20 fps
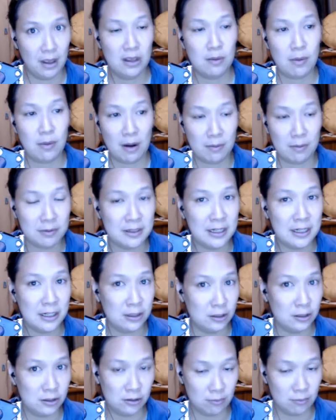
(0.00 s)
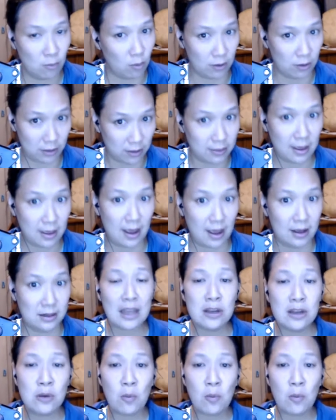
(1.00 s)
You probably need to do more than that. And